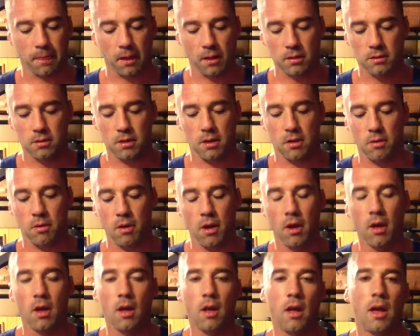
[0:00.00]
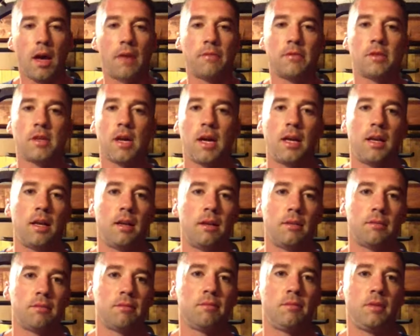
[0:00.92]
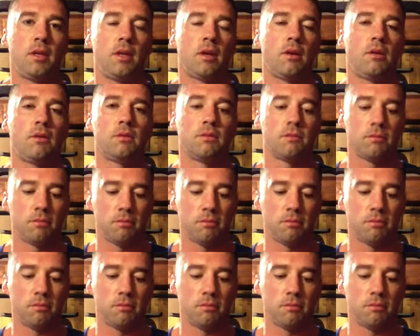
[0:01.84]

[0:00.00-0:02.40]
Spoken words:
So I've tried to, you know,